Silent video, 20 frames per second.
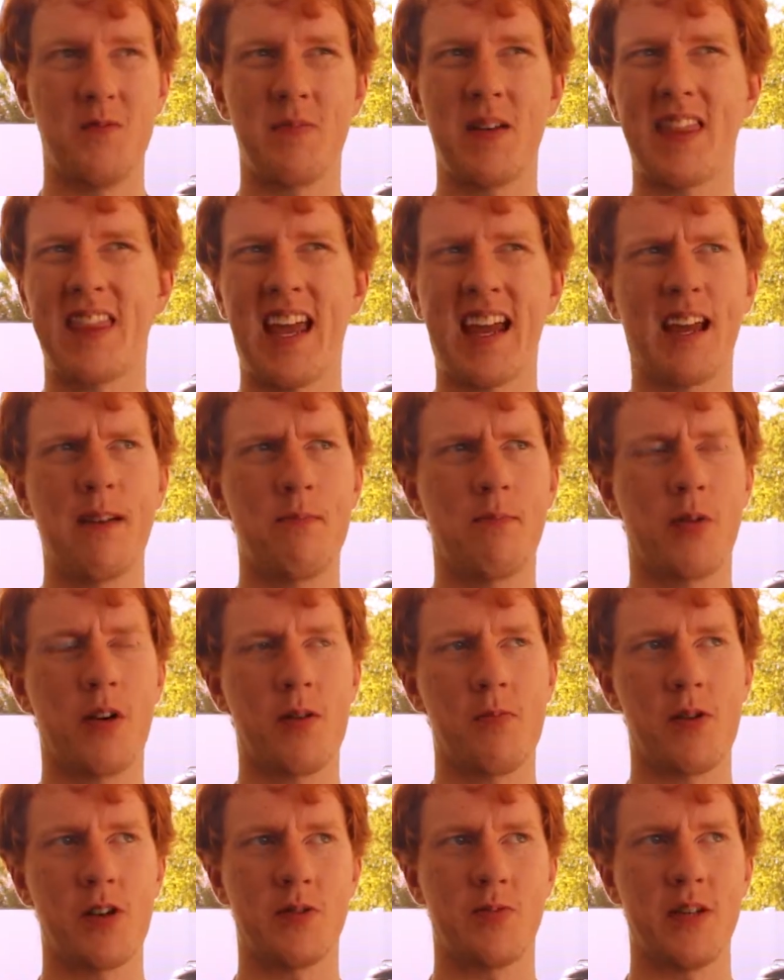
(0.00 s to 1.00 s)
but that can
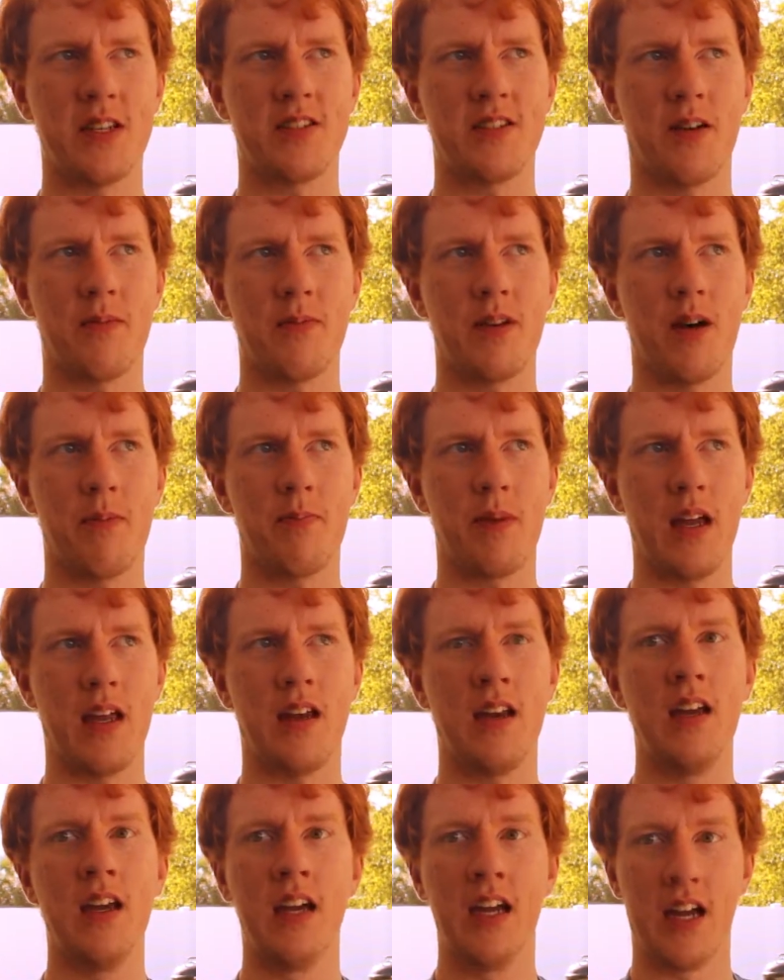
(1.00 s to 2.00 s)
pretty much be summed up
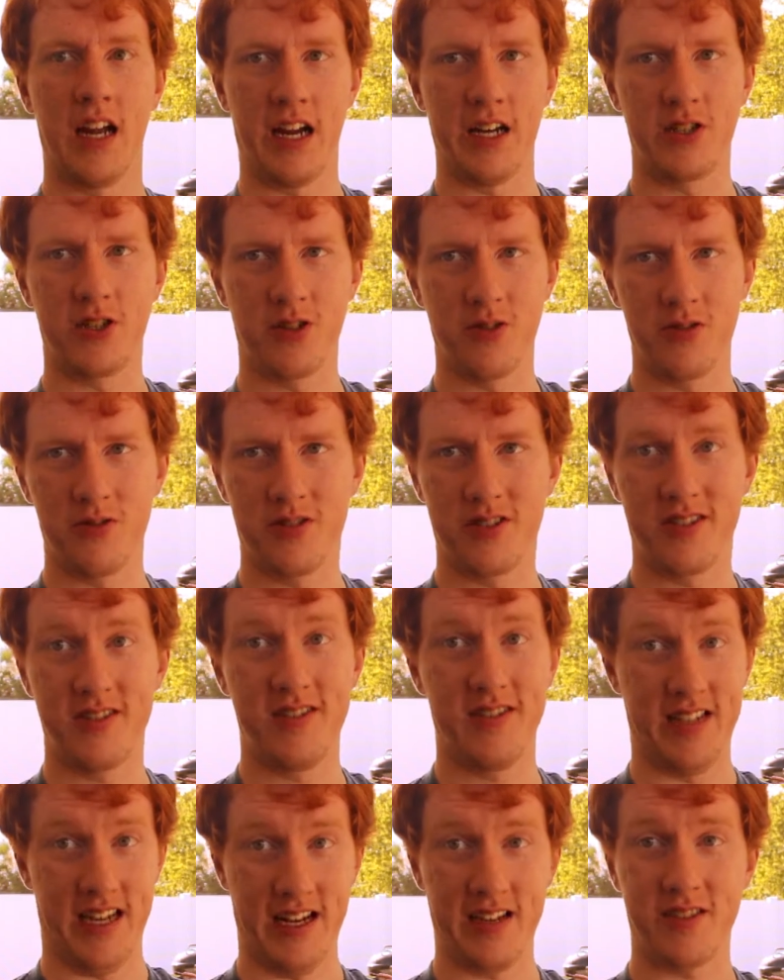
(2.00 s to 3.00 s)
in introduce
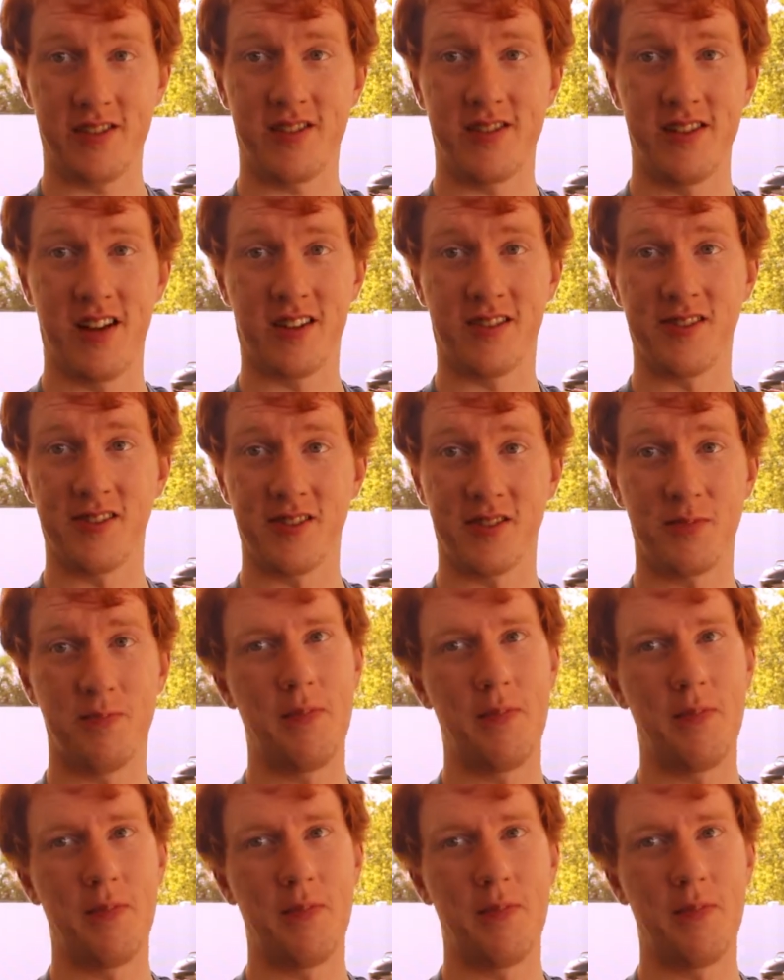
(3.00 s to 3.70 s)
Tails, Knuckles,